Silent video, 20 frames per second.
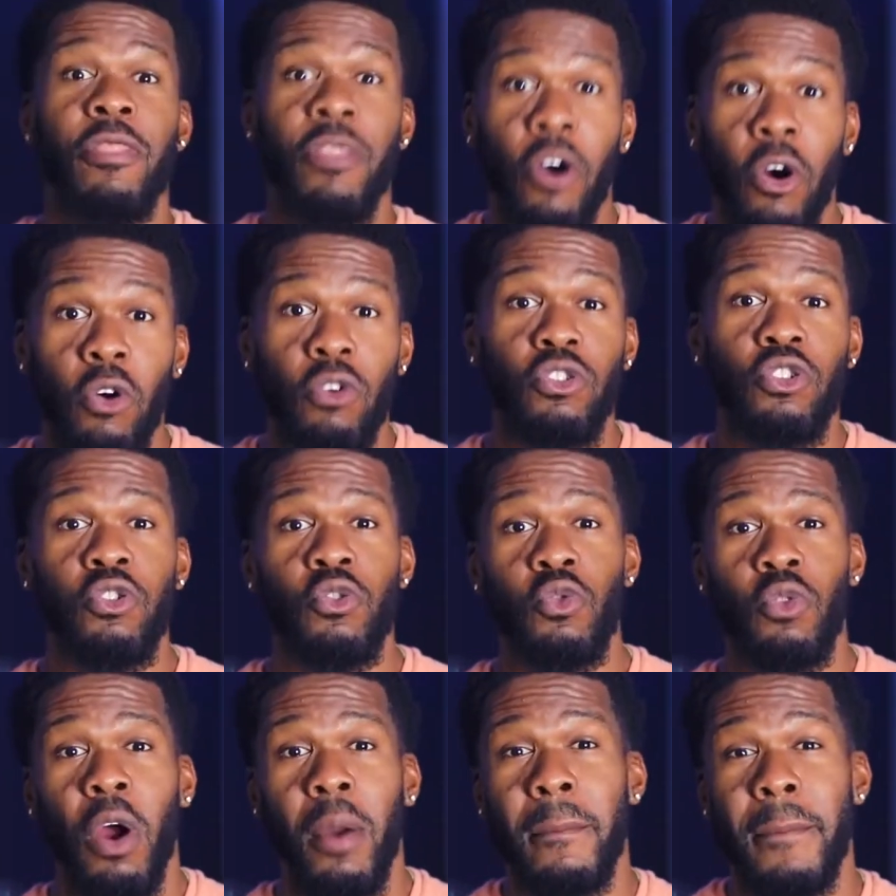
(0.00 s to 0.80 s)
Those
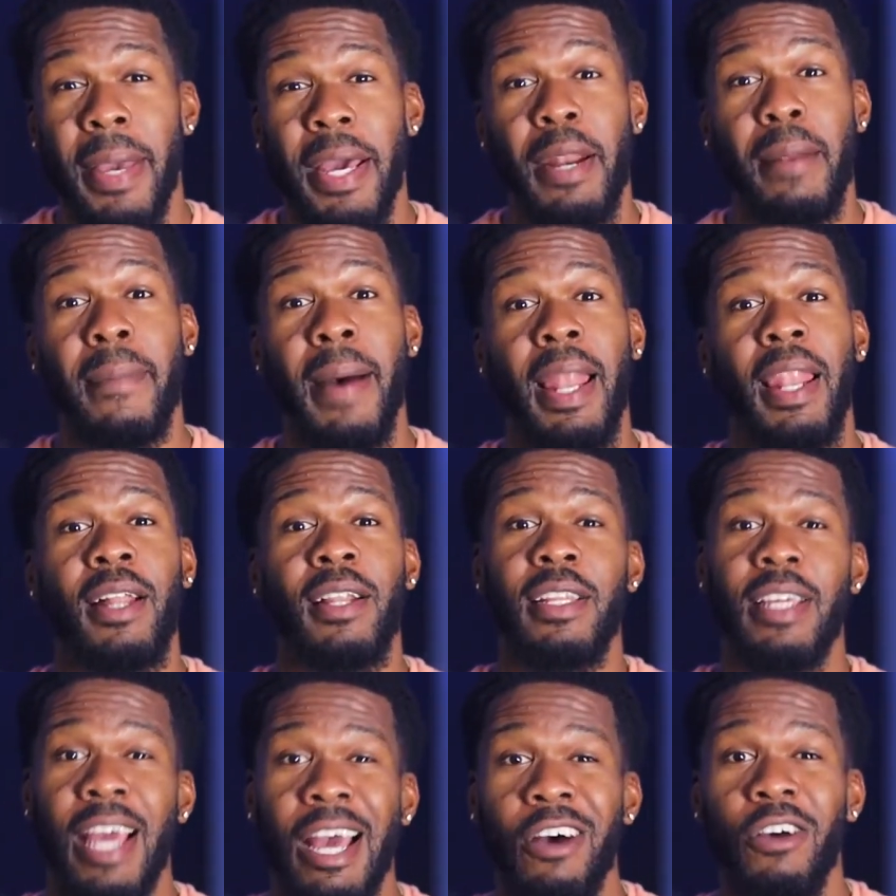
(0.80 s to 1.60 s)
who are
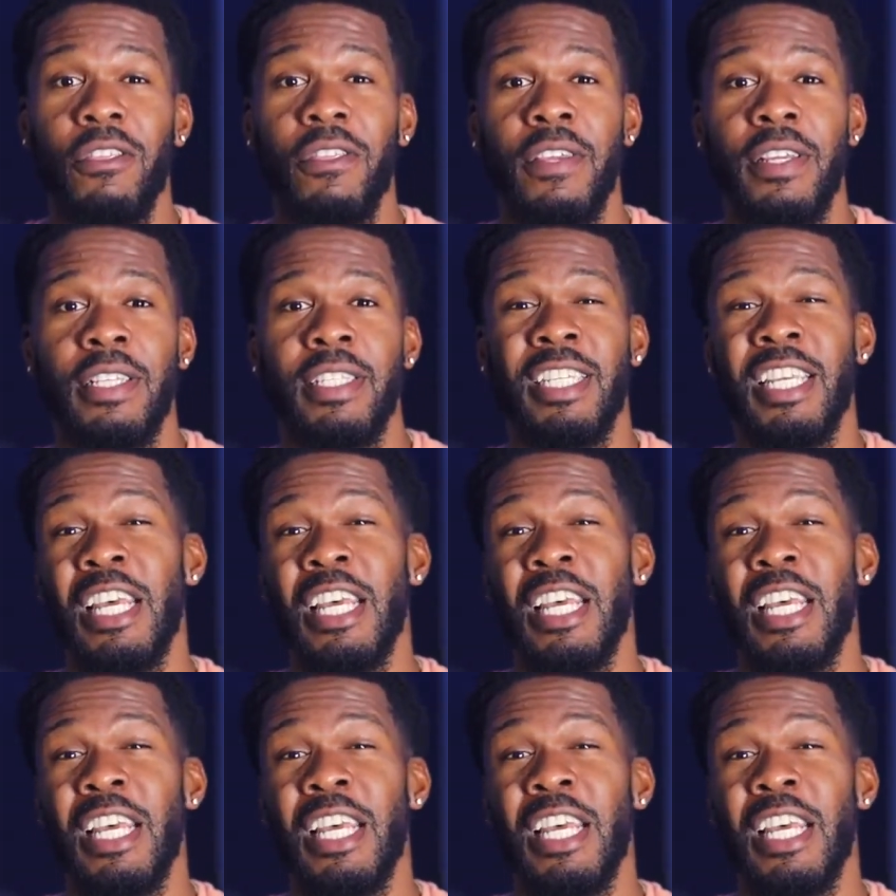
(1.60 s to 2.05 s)
metabolically healthy